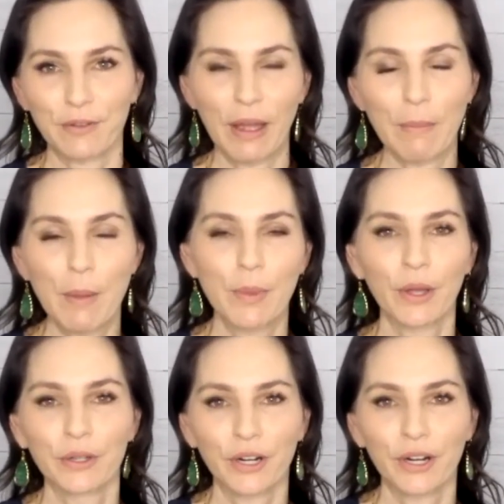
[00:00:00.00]
If I'm a
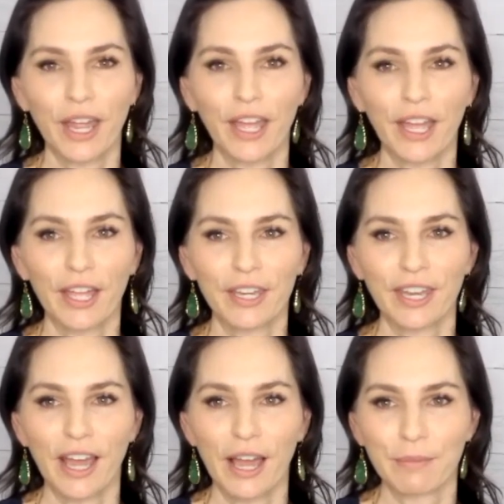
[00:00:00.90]
builder and
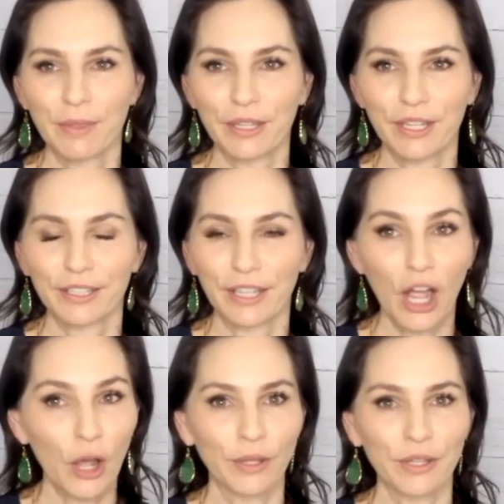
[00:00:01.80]
I'm thinking like,
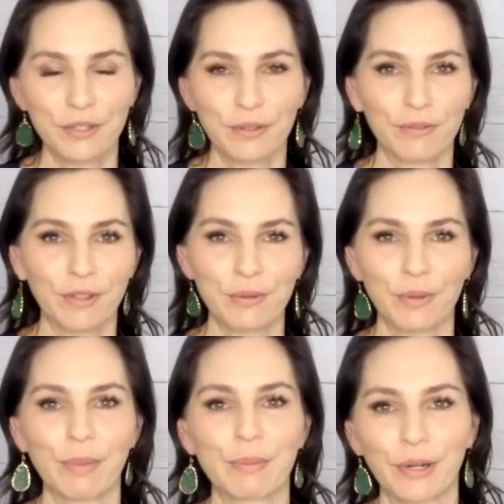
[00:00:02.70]
oh, this
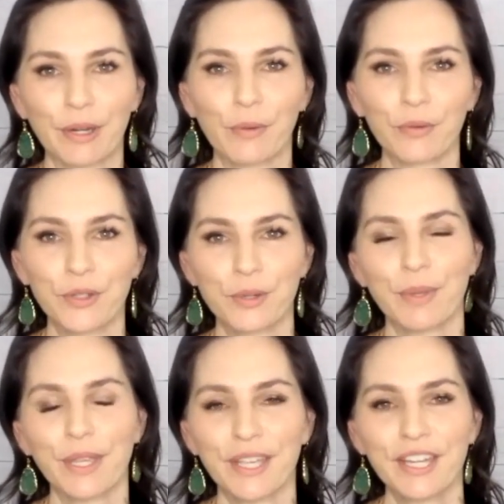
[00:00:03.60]
would be pretty cool to
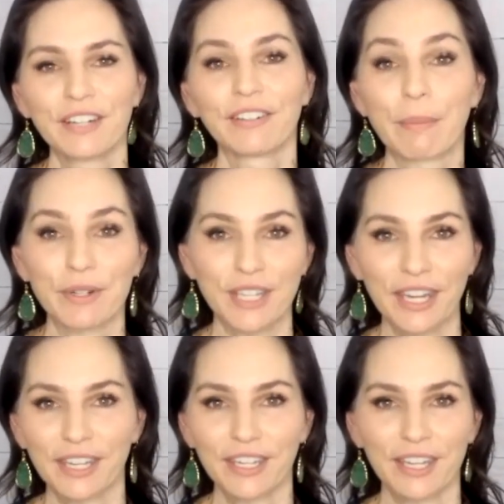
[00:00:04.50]
be
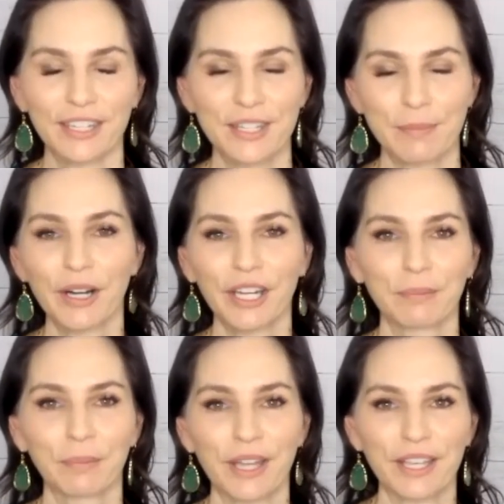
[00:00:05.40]
represented in this
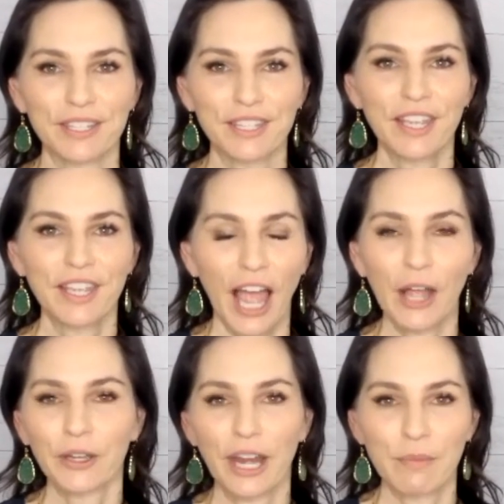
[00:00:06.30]
marketplace, how
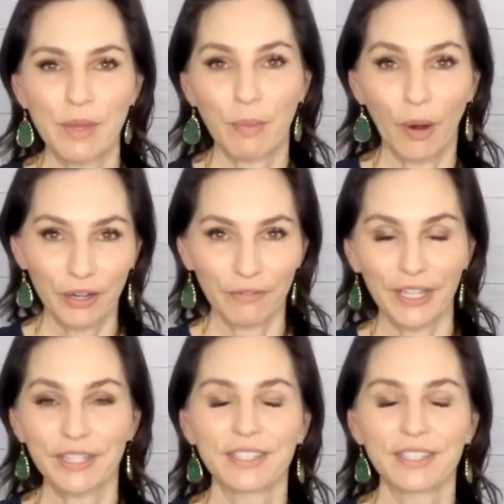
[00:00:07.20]
could I be a part of it?